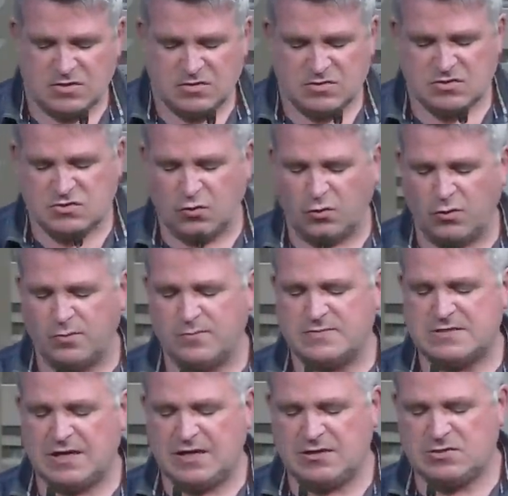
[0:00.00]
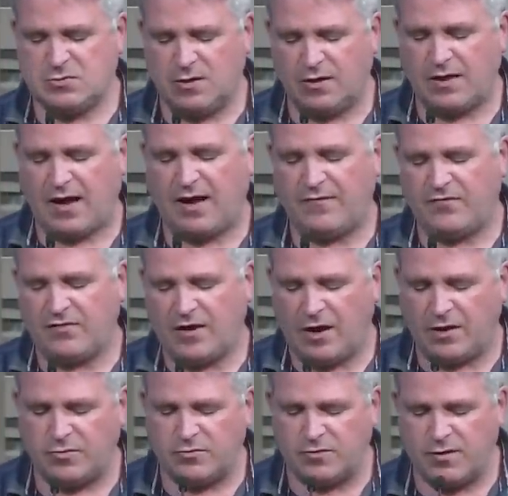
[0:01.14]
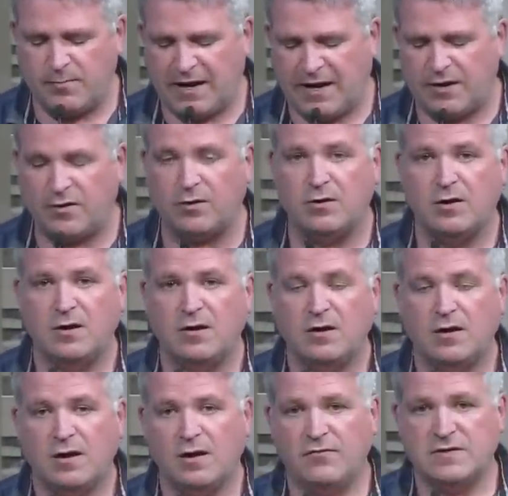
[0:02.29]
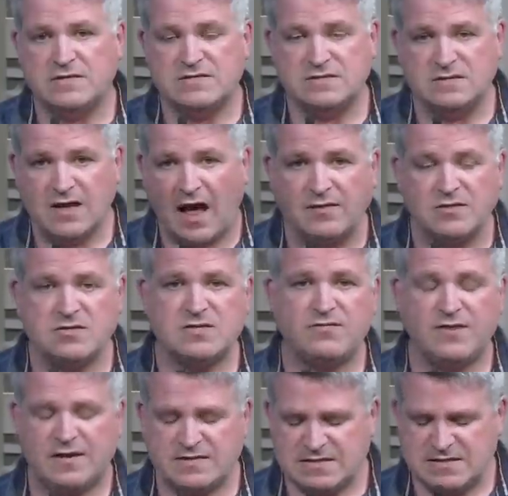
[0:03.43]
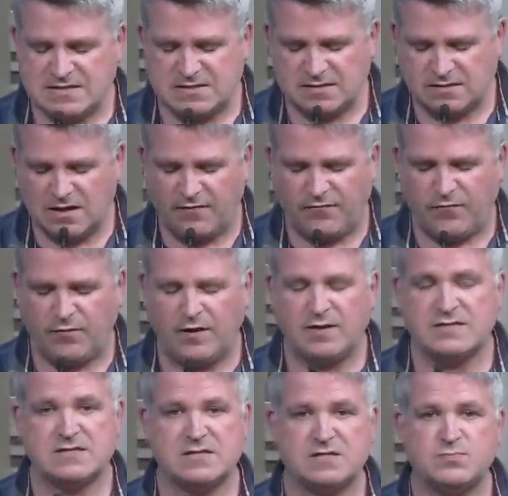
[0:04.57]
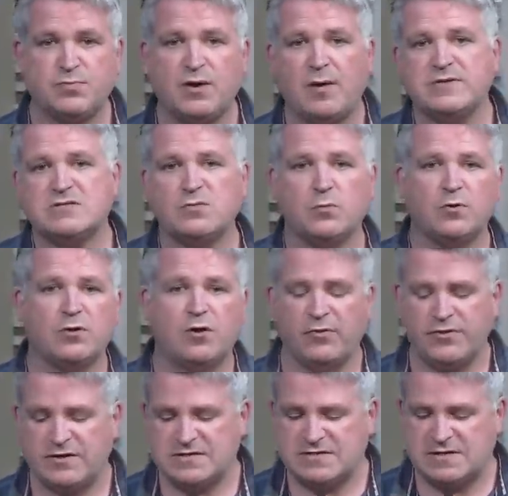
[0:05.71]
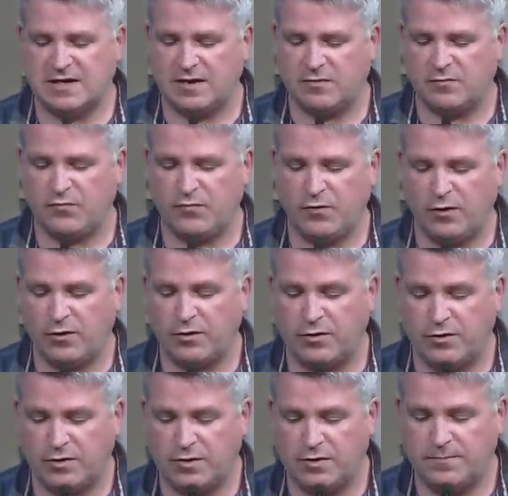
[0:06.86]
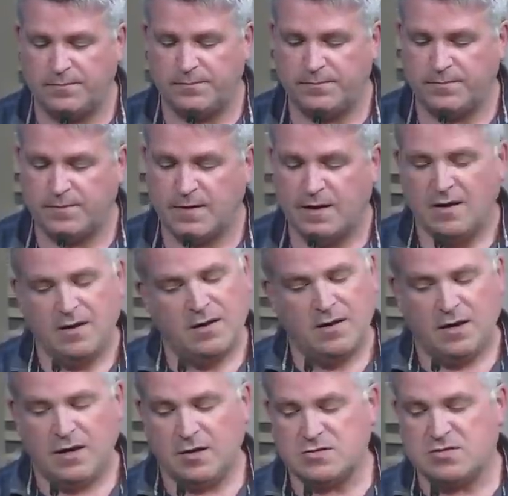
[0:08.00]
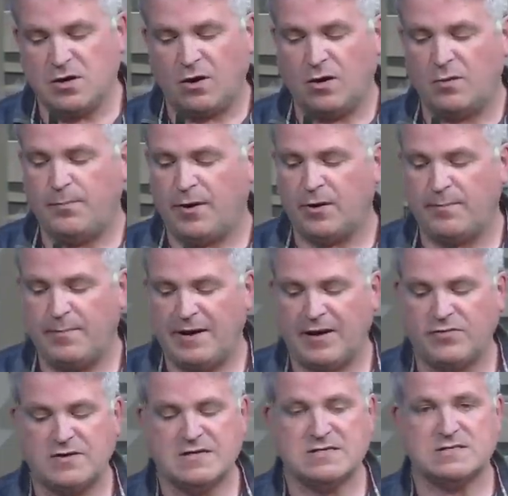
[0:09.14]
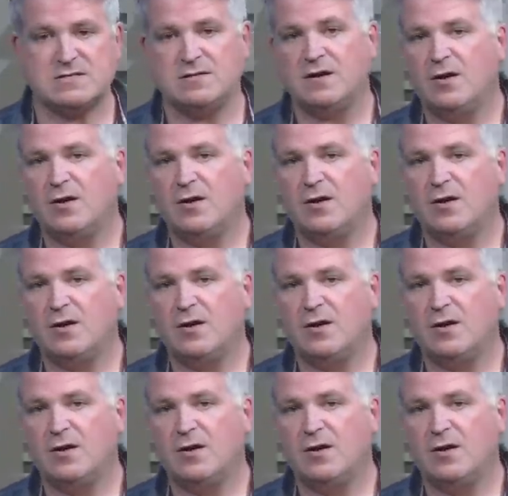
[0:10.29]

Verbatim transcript: storms into our lives under the banner of his knowledge of us, his love for us, and his promise to work all things together for our good. Here's the hard part about this.